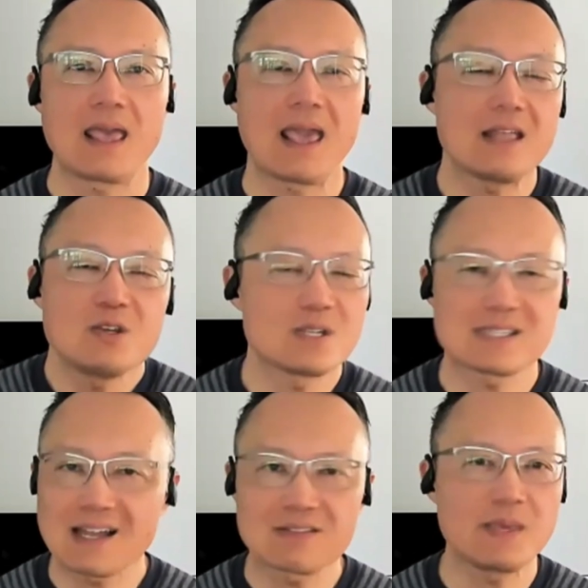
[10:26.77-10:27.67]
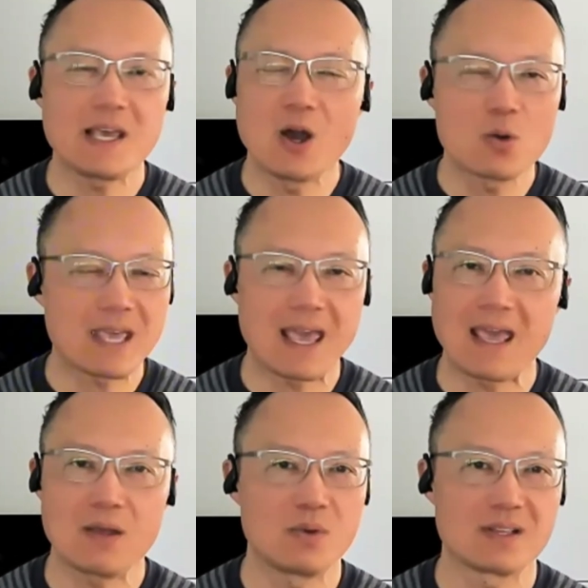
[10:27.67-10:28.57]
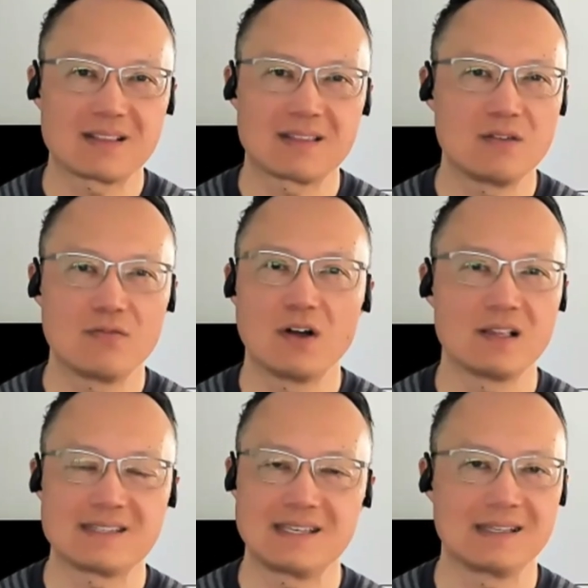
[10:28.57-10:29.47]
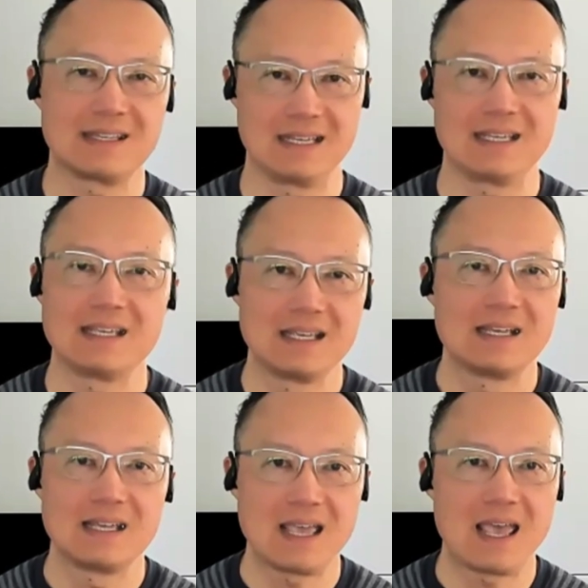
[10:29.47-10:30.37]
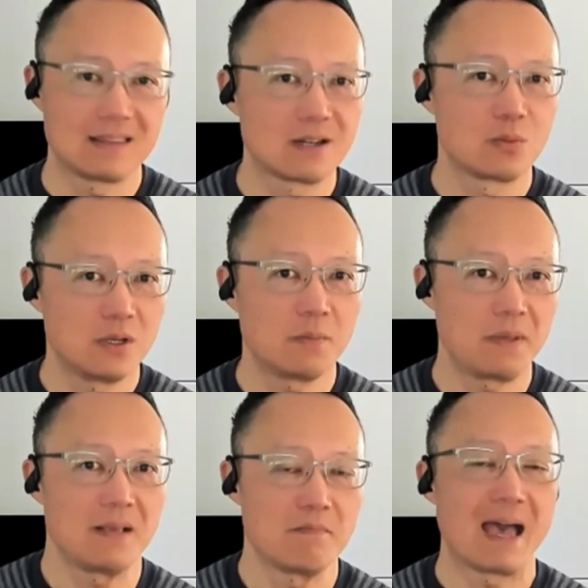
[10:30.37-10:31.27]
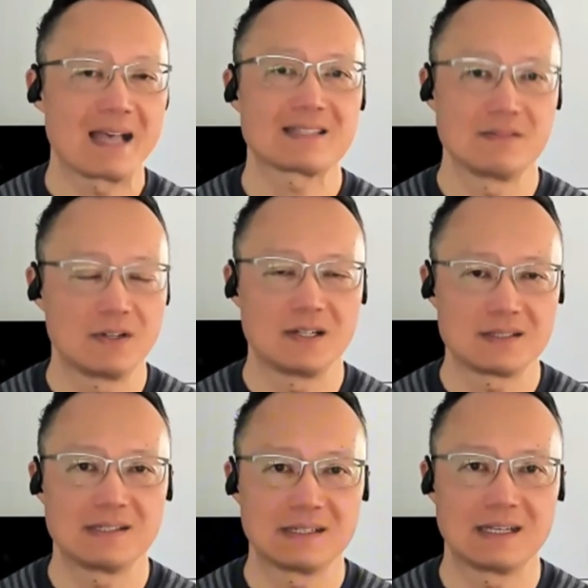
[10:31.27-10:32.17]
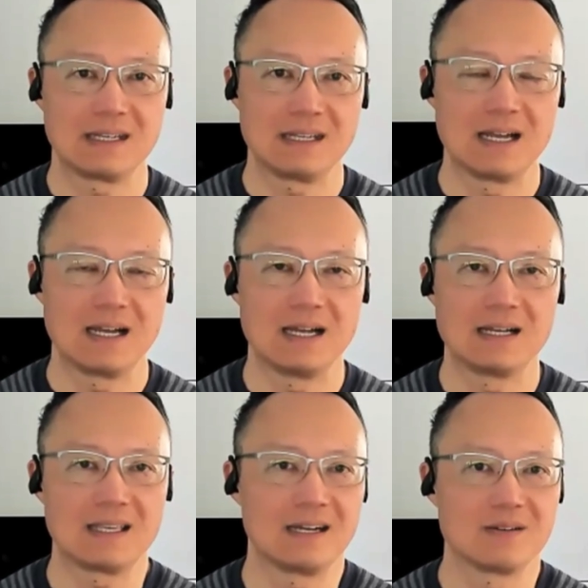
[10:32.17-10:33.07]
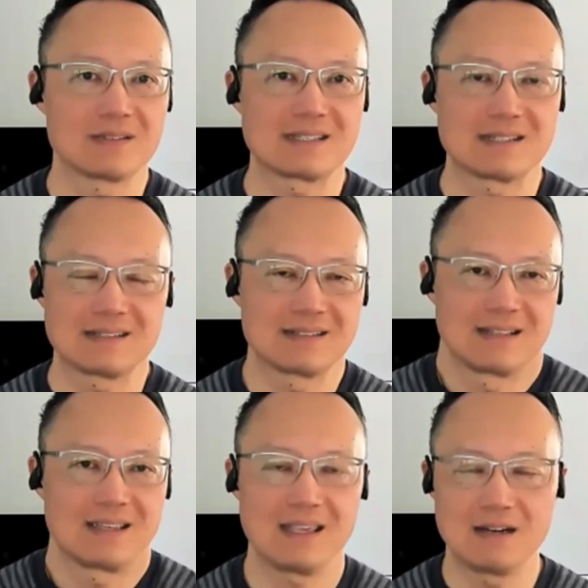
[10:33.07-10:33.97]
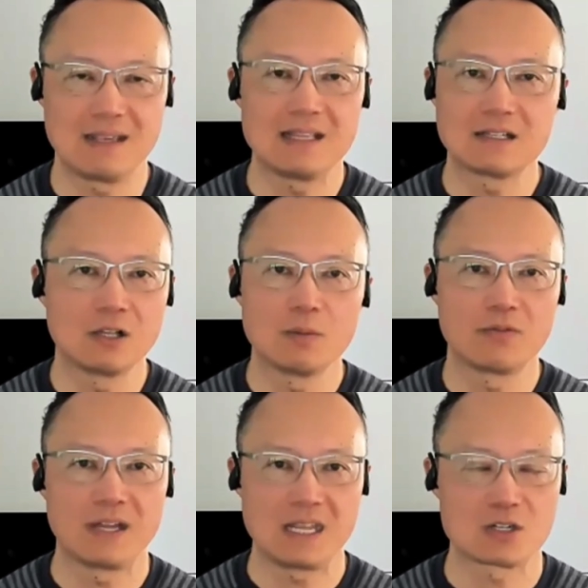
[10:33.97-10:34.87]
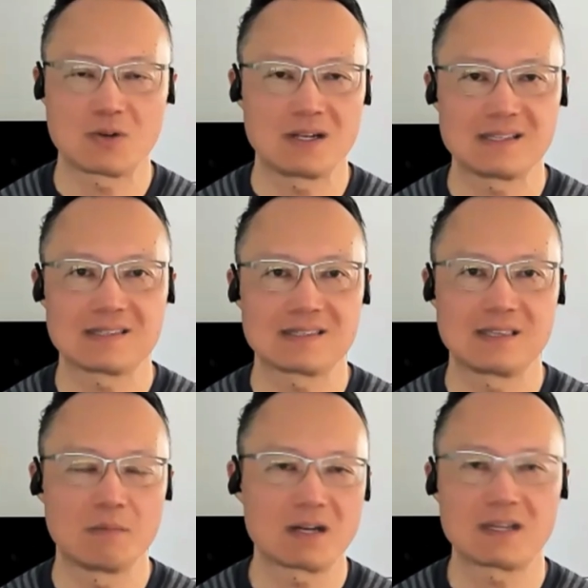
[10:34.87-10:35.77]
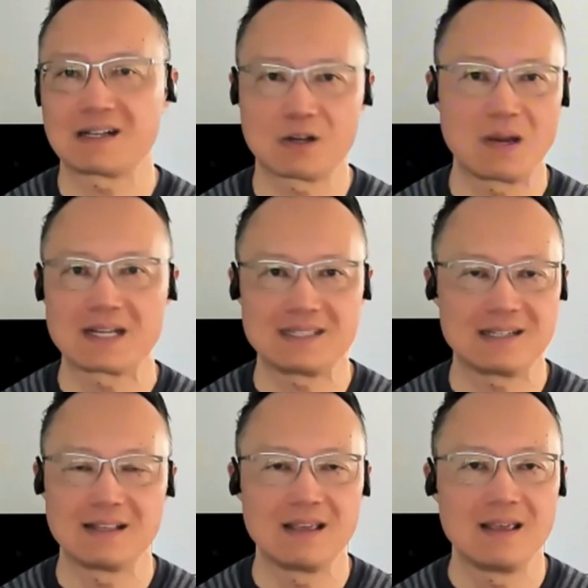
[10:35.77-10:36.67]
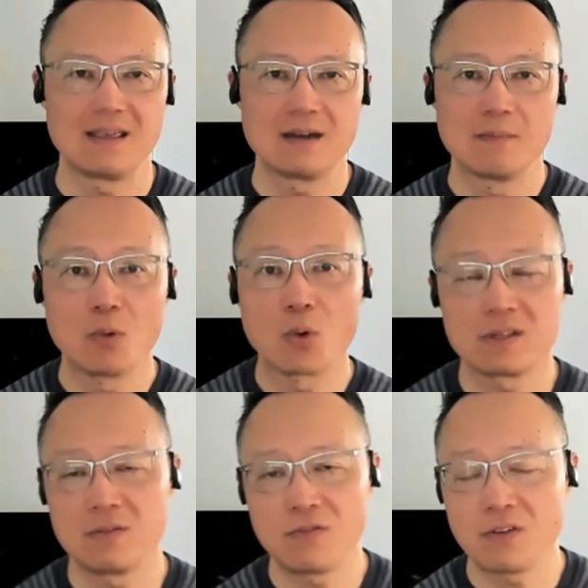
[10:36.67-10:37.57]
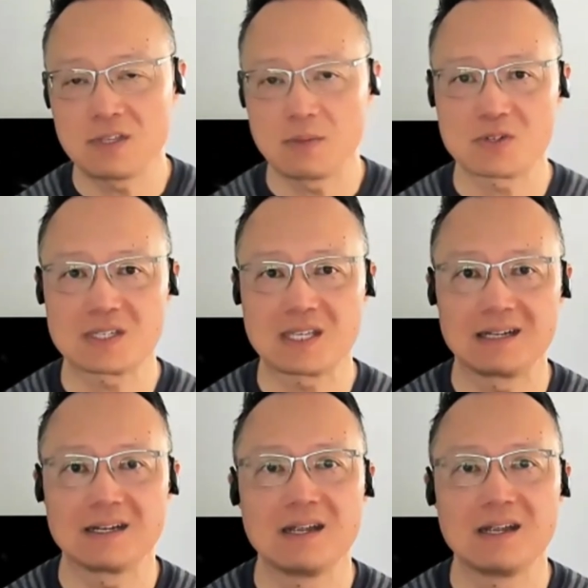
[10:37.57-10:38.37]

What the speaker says: And you just have to be okay with the volatility, and there will be massive volatility. It's in the global financial crisis, the market corrected more than 50%.